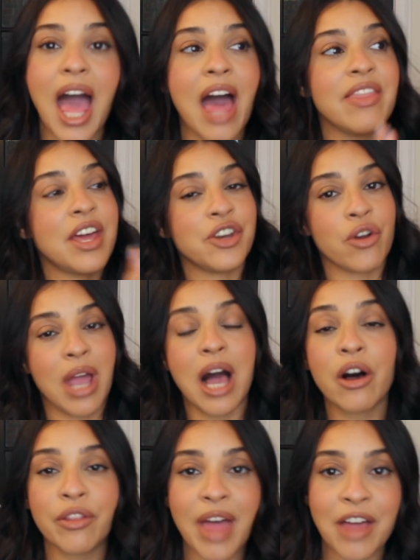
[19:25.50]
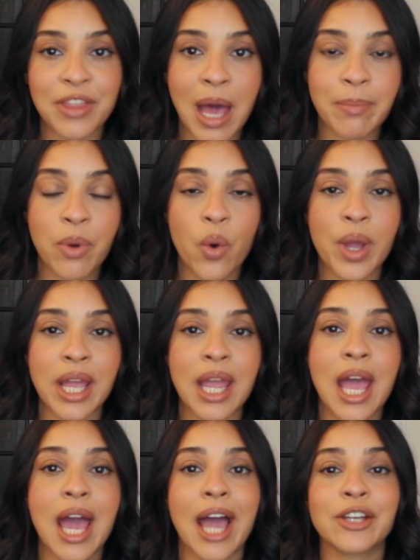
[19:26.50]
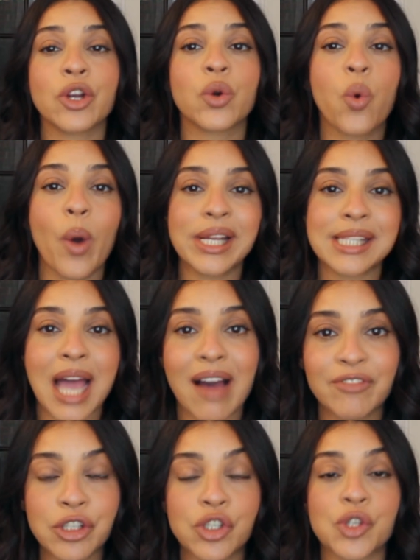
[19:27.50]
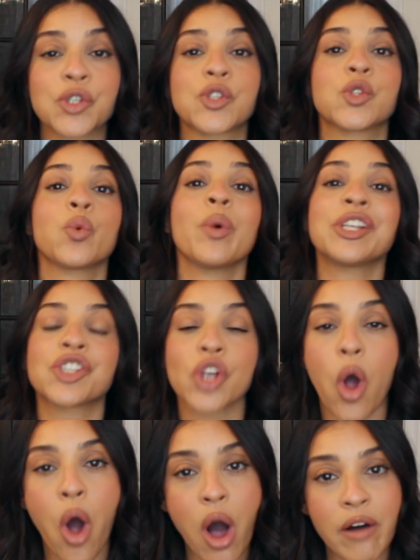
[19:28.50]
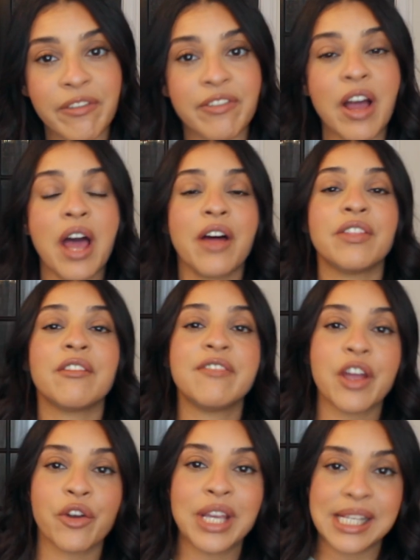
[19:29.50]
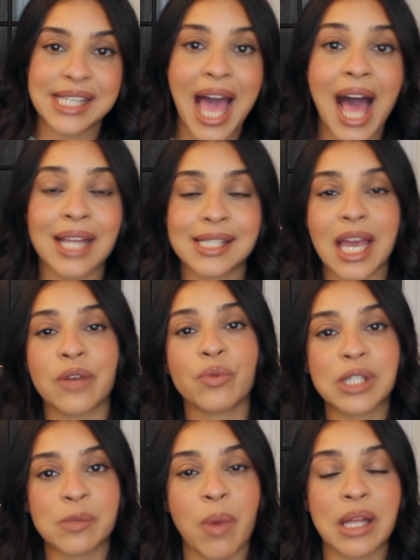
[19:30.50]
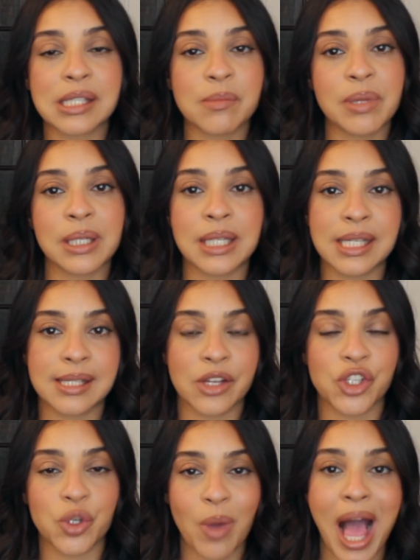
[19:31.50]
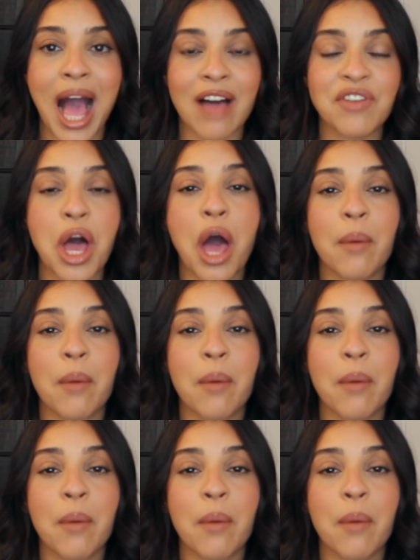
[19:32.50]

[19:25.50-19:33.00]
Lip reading: and then your health at that point, and you're going to have to just switch off the various hats and responsibilities that you have.